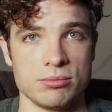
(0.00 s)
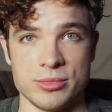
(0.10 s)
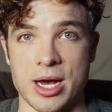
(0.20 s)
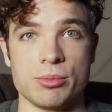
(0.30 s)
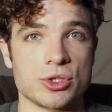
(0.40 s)

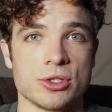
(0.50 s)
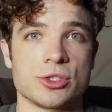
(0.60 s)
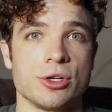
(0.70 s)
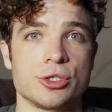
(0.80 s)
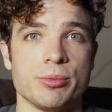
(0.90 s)
numbers on
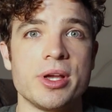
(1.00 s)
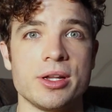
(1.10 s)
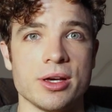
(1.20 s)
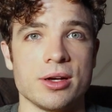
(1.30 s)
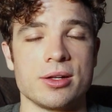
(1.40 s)
social
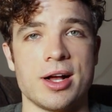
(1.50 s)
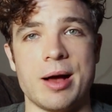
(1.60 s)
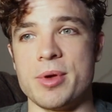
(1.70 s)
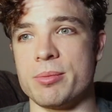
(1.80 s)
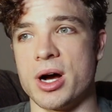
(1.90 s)
media.
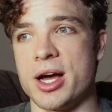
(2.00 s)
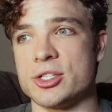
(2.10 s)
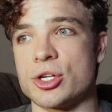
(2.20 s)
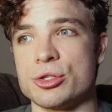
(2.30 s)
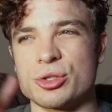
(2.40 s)
I mean, my
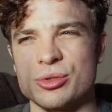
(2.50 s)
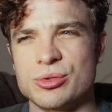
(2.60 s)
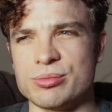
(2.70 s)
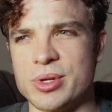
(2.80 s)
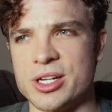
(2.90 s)
social
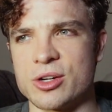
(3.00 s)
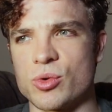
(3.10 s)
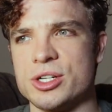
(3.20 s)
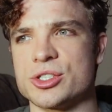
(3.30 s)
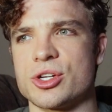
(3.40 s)
media
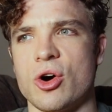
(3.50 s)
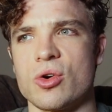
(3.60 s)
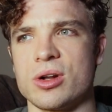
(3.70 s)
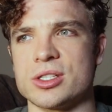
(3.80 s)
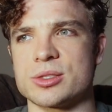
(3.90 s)
reach
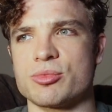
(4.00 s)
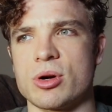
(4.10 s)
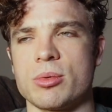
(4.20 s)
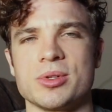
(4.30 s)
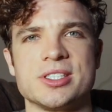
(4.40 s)
total is
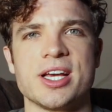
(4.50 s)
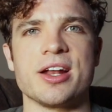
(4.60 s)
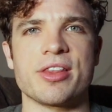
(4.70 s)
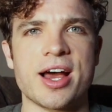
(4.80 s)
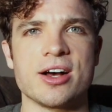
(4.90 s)
probably
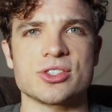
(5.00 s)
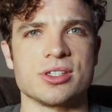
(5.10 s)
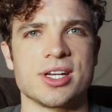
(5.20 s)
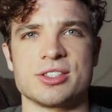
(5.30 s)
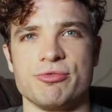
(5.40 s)

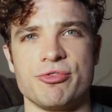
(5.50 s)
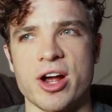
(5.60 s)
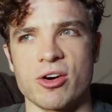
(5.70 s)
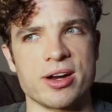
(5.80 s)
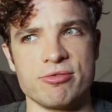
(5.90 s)
10,000. That's
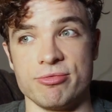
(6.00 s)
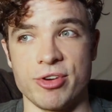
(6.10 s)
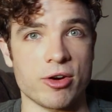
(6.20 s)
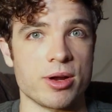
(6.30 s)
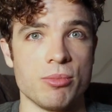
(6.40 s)
very,
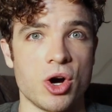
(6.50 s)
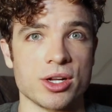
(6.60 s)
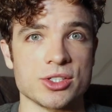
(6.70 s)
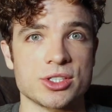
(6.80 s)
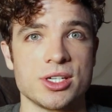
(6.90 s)
very
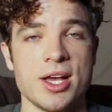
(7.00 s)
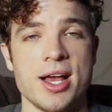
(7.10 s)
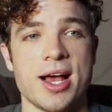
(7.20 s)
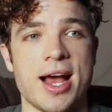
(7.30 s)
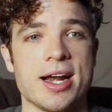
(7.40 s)
modest.
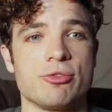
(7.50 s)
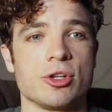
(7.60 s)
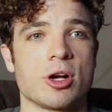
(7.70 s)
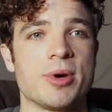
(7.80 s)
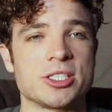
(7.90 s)
And if you
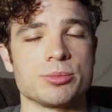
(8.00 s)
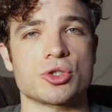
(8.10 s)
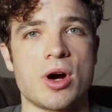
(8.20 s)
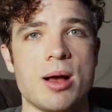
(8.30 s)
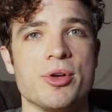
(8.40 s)
look at my
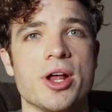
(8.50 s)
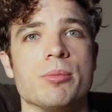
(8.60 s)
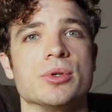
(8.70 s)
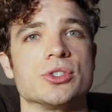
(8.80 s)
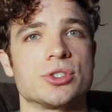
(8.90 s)
subscriber
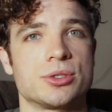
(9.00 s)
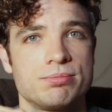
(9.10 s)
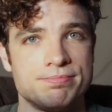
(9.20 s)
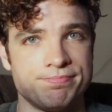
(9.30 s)
numbers,